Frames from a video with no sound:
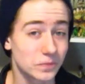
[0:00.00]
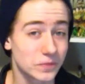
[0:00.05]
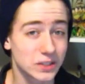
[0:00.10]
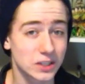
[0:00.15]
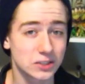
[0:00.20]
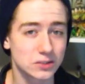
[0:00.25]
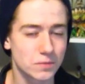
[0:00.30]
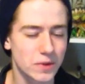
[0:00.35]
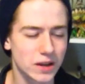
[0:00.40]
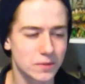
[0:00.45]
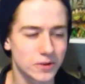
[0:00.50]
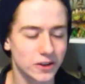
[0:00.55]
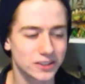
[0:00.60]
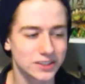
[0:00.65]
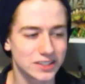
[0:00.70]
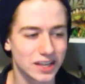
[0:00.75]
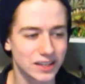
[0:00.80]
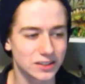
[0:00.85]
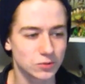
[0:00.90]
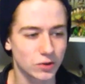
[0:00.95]
Doesn't make much
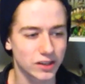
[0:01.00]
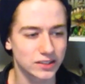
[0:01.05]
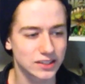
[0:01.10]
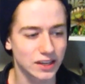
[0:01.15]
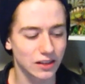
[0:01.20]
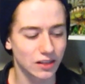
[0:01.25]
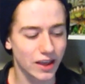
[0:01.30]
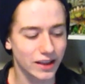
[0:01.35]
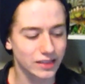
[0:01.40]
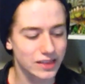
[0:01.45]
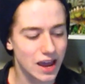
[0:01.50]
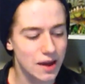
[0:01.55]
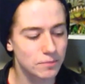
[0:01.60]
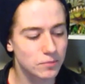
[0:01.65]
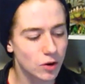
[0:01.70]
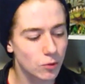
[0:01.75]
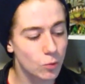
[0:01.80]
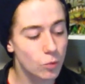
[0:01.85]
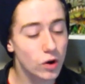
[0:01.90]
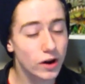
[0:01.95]
sense when I say it like that,
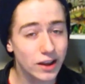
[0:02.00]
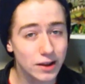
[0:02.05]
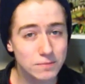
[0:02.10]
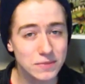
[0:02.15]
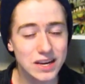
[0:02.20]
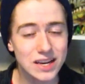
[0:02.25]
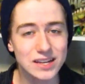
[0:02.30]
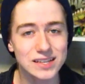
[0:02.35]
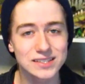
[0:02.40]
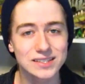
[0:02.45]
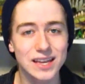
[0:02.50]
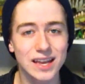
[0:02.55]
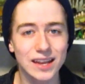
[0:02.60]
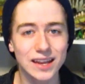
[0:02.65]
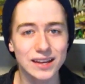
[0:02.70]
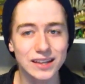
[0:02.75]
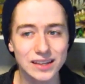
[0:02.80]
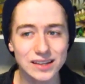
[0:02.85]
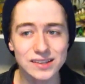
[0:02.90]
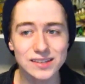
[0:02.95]
but what I mean is that
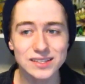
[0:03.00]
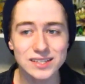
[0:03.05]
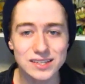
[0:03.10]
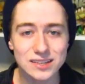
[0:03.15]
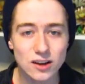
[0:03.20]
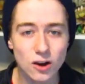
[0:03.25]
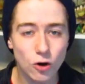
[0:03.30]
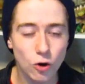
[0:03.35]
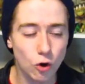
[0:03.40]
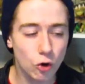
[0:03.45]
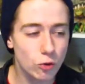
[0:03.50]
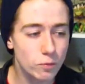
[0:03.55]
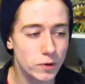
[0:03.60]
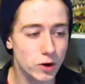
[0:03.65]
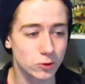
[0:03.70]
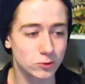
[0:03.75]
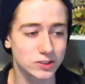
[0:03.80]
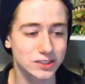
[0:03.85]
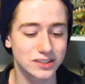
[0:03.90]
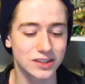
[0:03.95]
it is
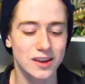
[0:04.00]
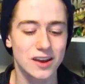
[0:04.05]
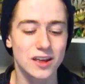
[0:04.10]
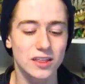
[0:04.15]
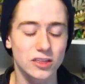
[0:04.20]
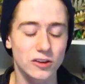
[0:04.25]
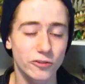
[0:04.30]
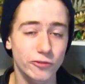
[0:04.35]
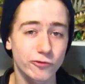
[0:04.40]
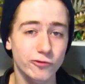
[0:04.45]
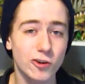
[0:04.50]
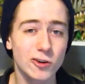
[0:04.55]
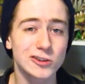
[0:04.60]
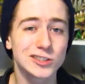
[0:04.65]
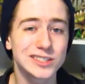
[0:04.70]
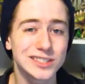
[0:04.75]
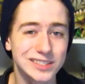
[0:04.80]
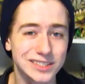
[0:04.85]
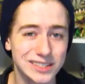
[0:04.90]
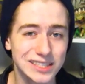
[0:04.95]
almost the
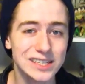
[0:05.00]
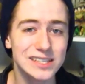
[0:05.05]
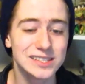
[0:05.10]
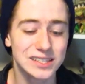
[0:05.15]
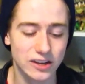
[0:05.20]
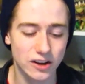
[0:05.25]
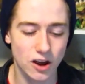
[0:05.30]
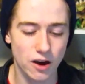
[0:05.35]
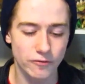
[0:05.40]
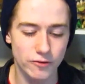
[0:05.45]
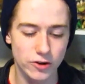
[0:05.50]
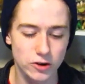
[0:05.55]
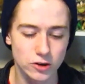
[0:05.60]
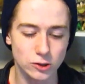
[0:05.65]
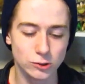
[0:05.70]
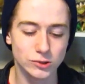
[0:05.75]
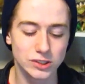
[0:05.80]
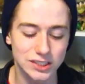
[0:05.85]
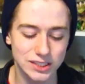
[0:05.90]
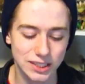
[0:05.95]
first season of a
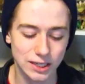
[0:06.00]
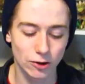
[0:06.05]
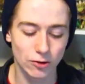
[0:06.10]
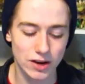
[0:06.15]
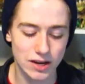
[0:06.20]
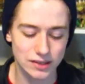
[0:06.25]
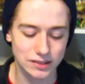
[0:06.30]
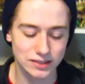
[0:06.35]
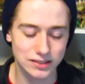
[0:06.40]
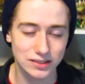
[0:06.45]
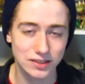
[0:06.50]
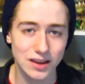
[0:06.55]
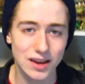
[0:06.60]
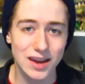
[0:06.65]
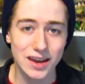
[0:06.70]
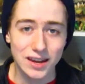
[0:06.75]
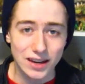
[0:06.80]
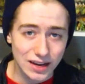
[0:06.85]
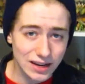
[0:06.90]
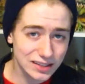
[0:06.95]
new series.
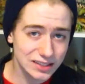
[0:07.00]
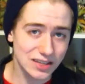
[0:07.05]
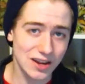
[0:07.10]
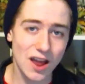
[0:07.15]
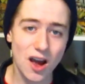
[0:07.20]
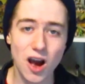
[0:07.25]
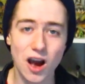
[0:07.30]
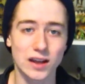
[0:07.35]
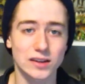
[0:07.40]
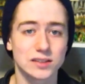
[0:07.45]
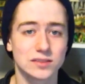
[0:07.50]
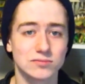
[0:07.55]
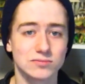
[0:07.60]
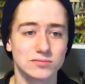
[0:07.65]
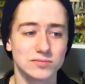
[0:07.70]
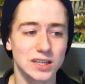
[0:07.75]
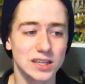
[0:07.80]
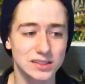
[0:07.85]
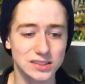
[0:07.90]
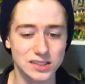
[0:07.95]
It's not.
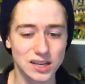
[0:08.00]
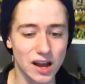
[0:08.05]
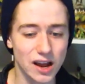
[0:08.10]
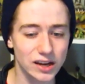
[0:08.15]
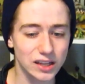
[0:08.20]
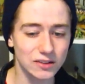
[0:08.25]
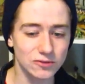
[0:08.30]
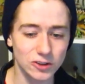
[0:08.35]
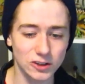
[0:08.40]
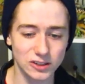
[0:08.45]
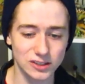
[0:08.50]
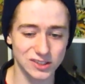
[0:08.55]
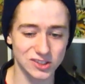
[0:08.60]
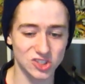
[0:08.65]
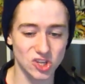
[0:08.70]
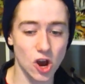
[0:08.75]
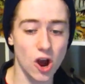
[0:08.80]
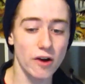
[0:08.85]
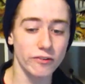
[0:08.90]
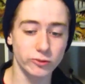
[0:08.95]
It's not even a
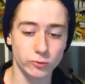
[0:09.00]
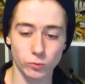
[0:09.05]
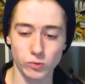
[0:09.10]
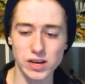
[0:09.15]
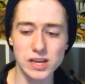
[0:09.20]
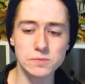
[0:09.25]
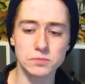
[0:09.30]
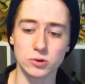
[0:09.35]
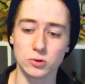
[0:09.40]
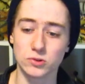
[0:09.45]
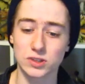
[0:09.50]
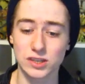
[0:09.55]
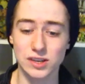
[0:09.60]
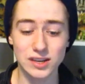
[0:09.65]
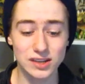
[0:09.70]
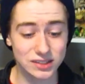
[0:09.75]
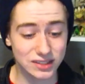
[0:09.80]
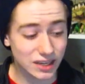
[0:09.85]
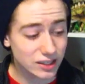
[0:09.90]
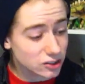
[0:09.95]
soft reboot.
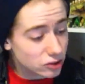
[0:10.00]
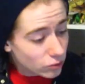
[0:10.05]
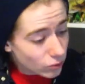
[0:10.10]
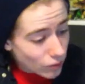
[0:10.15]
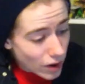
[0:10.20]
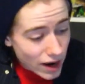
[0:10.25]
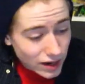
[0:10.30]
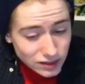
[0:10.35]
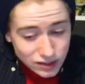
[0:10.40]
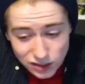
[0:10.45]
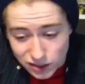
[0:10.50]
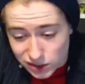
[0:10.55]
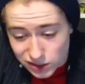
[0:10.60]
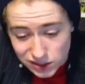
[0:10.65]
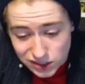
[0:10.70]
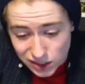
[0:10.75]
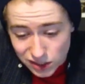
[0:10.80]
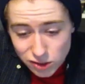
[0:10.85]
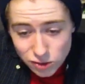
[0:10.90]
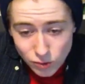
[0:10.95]
It is a direct
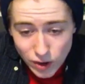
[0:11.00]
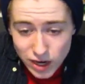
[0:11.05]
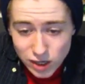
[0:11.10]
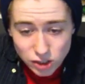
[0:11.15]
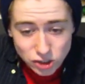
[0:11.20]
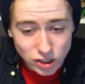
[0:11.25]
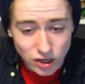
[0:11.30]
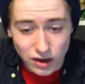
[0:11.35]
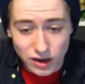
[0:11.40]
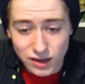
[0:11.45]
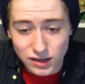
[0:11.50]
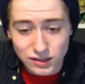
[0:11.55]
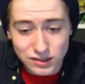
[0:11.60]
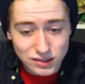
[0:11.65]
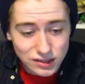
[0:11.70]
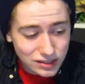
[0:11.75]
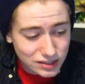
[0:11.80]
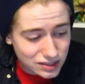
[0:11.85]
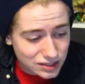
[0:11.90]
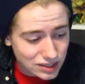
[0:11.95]
continuation. It
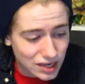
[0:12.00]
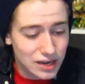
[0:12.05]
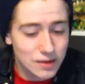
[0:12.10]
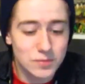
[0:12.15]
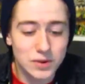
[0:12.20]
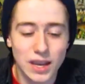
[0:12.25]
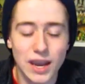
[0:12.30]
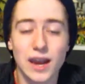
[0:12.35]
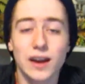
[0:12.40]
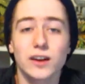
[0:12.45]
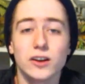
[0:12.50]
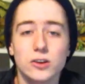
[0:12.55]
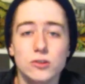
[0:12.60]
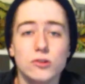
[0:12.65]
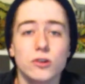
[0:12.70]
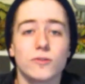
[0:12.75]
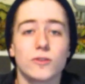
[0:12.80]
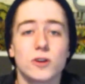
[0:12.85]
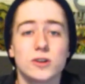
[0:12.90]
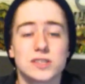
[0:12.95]
is the same canon
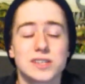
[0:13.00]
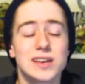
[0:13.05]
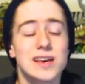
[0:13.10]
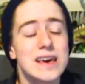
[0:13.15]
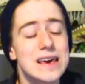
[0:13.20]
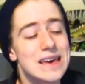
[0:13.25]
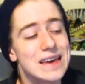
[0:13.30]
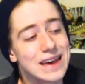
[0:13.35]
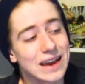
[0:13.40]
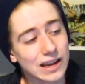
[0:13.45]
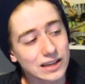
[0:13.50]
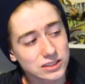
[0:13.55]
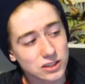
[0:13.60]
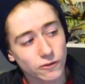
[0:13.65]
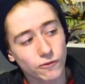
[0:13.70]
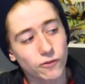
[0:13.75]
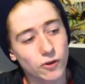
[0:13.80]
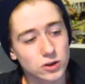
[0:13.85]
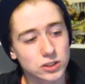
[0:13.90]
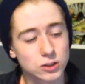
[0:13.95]
universe as the
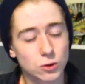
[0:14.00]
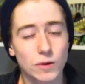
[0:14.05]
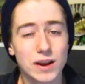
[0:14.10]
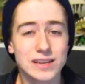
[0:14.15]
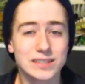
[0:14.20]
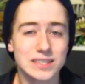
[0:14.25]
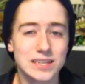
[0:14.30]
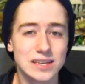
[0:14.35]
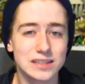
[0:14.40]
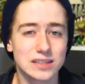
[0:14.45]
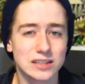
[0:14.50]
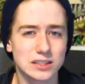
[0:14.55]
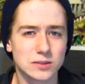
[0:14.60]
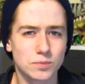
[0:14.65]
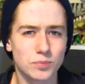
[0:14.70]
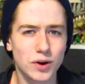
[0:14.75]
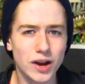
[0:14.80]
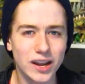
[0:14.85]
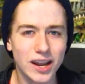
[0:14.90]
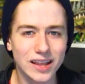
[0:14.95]
first 3 seasons,
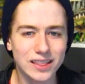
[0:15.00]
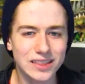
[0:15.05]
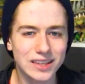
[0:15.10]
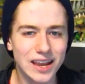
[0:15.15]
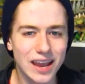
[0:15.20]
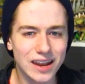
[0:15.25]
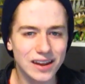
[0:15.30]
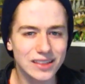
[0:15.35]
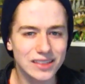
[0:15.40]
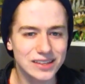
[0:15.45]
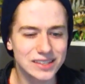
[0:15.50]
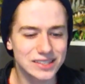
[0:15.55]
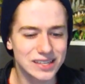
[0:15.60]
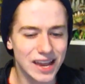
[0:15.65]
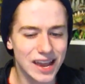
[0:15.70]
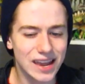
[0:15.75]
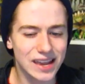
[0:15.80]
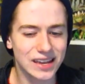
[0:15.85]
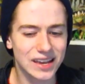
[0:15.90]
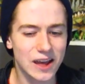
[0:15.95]
but at the end of the
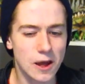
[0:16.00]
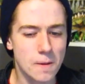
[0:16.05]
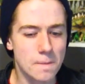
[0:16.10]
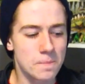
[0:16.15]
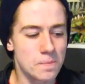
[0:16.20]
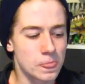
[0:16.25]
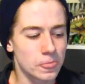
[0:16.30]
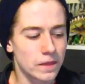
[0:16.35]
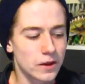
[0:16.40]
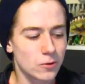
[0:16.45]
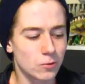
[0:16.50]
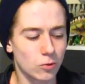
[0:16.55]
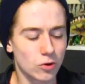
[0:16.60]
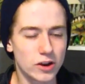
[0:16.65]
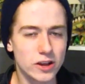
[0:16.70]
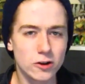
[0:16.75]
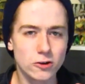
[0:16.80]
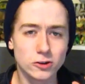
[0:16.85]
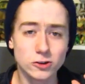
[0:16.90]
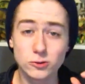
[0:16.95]
day, we're
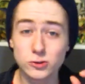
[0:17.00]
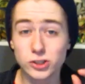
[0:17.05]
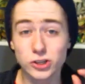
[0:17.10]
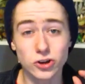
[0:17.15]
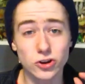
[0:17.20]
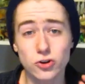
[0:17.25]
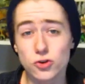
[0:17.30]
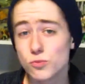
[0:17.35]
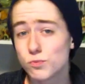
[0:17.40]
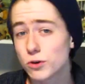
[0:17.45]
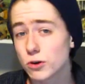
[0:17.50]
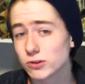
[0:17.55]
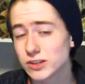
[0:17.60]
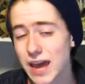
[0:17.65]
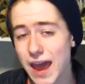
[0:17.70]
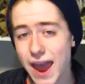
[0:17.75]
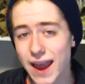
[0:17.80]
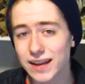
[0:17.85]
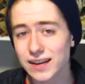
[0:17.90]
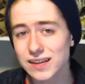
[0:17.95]
introducing a new
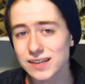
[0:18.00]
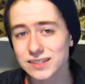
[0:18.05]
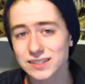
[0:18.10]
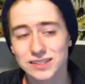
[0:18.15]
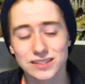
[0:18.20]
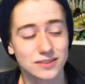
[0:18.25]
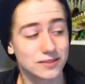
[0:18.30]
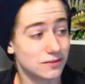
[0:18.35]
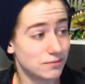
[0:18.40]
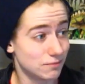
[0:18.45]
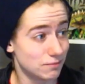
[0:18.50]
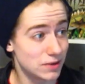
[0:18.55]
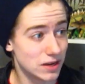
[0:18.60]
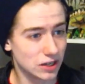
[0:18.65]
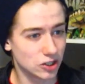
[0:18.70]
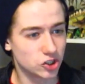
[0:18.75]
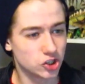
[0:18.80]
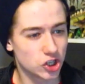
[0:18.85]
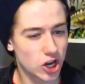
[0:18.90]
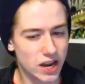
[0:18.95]
protagonist,
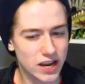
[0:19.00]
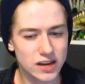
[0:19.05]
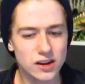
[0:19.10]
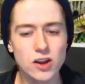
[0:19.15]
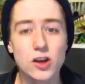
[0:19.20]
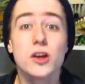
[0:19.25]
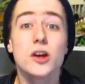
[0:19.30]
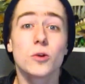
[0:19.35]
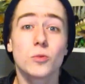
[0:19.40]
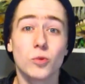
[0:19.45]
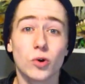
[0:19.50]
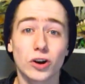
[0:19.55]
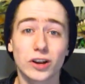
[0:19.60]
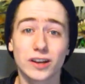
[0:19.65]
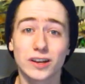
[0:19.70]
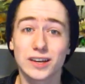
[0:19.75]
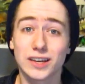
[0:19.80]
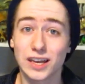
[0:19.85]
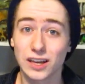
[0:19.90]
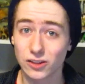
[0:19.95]
being Jane. We're
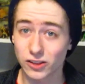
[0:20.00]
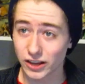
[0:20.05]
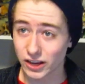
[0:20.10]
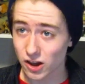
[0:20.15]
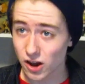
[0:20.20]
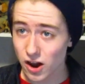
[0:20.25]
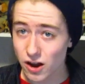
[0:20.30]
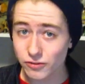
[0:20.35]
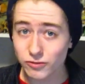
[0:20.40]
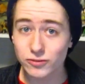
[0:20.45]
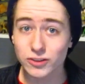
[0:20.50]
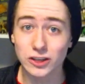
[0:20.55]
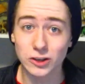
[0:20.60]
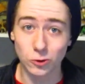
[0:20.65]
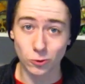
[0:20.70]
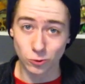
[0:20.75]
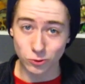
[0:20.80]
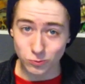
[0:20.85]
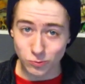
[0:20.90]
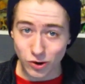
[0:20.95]
killing off the
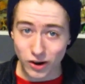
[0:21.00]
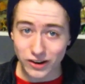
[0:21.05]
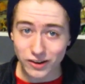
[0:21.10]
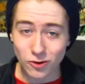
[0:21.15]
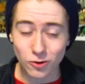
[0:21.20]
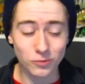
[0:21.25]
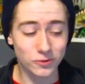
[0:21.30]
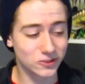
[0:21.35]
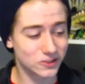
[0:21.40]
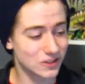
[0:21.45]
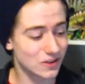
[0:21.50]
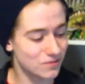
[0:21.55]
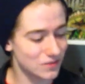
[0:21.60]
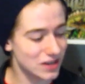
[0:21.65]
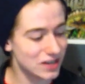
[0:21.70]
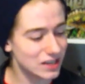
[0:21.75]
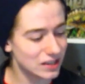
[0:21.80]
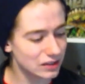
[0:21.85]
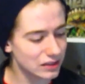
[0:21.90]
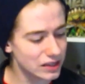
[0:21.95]
old one almost
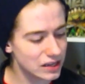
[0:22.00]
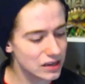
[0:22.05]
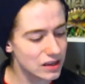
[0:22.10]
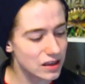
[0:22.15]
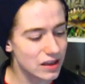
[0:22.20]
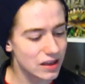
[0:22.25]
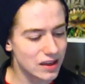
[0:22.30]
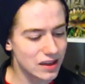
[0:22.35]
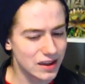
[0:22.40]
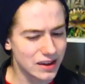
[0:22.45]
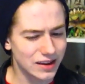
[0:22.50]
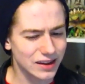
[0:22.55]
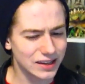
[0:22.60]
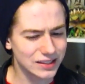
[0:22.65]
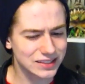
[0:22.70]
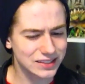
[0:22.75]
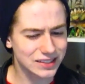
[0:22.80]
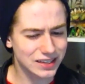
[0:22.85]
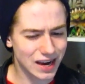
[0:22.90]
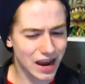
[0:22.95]
immediately.
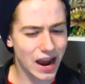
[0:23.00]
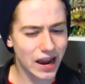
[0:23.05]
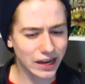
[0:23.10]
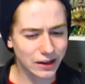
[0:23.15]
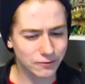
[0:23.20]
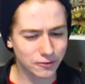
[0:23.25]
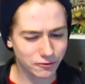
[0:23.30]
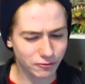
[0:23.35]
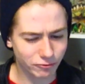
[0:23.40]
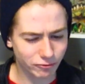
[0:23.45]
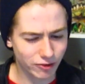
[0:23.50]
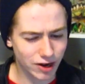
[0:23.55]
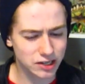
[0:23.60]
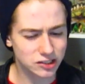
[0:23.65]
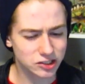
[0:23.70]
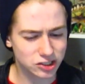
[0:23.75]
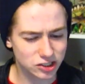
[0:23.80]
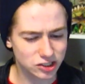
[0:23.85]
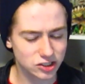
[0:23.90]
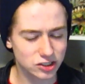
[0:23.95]
It's kind of a fresh
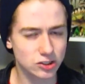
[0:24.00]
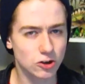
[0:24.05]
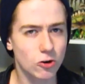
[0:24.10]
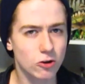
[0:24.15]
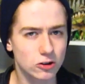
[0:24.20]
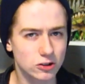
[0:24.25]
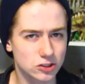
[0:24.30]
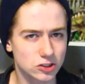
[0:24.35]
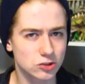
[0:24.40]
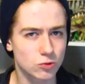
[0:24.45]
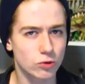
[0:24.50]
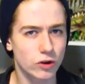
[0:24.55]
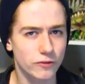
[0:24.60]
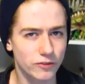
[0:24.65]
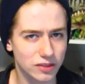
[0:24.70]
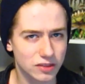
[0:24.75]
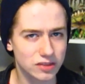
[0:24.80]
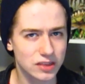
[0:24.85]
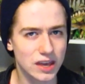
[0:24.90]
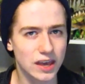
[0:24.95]
start sort of a
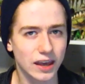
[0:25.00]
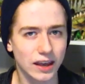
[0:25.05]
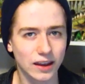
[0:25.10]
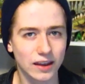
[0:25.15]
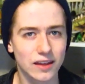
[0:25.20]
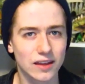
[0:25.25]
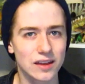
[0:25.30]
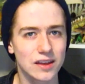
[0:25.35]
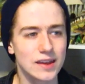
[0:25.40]
thing.